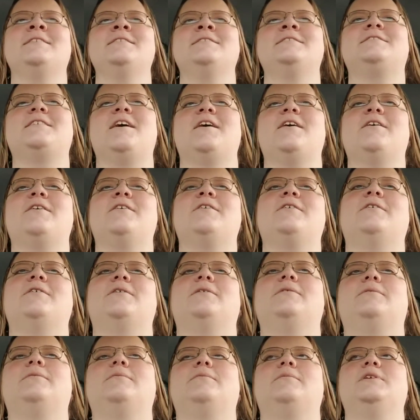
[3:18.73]

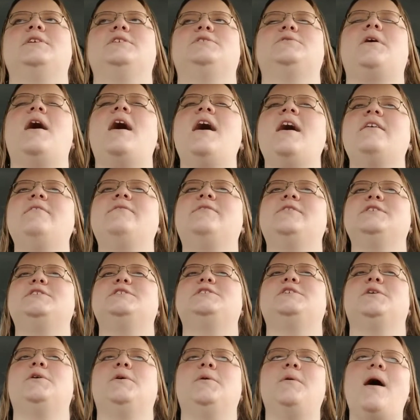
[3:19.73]
So we drive
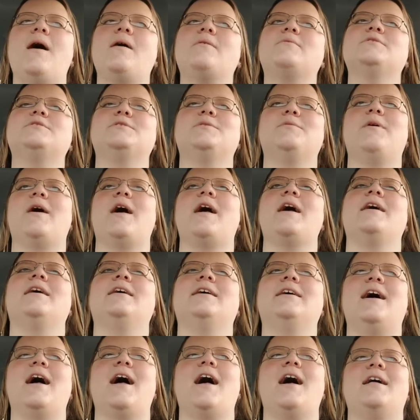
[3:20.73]
2 hours
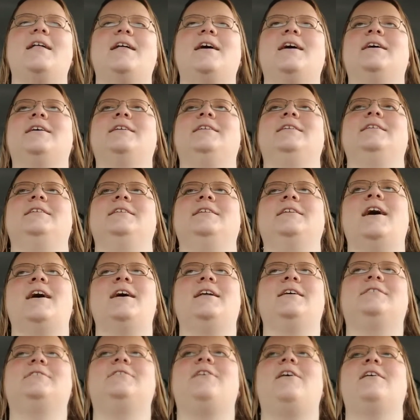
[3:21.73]
away at like
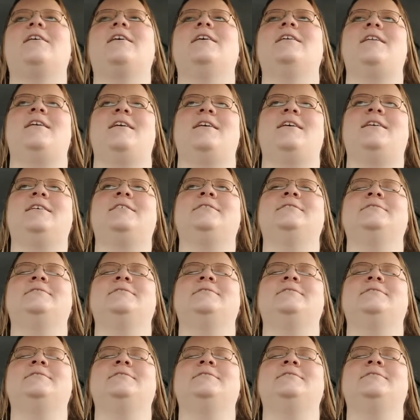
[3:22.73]
9 o'clock at night,